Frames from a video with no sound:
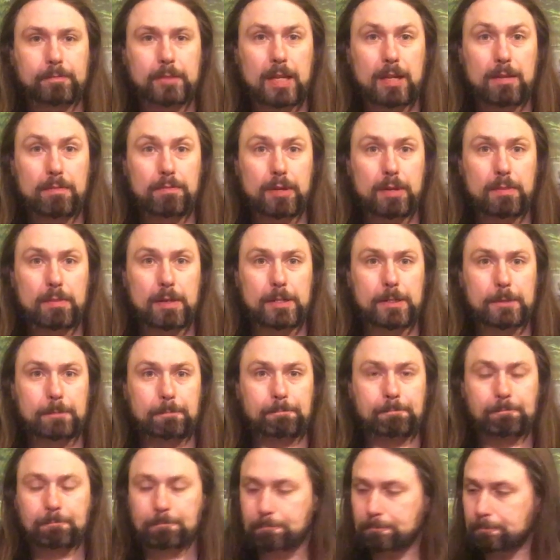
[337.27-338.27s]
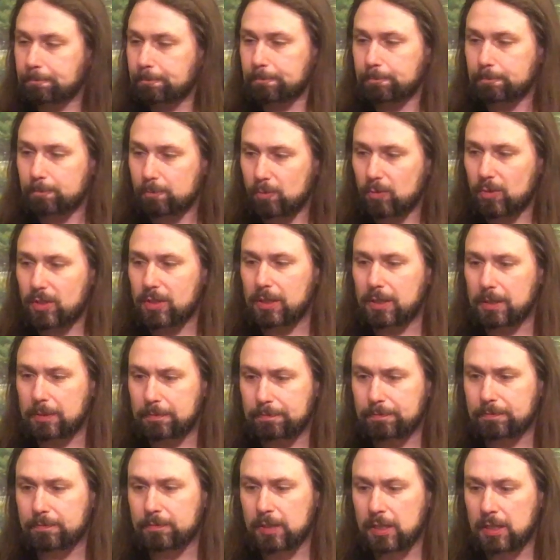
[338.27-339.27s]
Yeah, pretty much. A
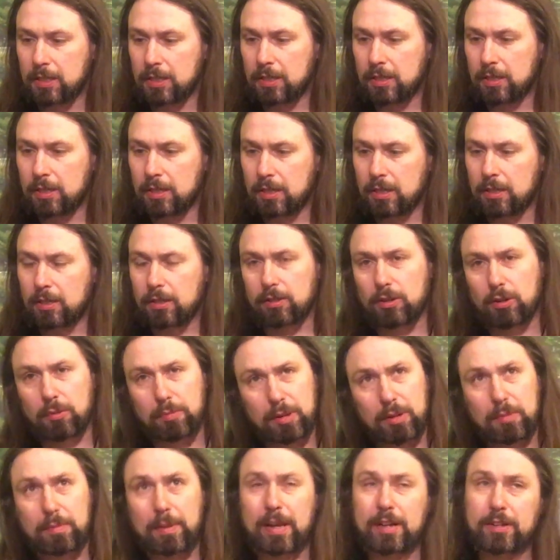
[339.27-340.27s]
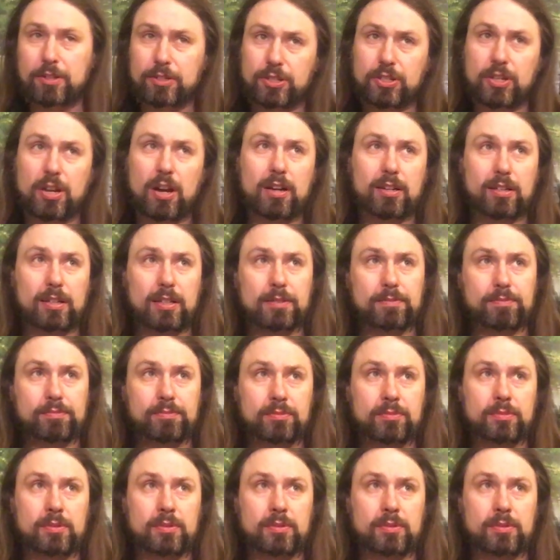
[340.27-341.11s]
little bit of baker's chocolate,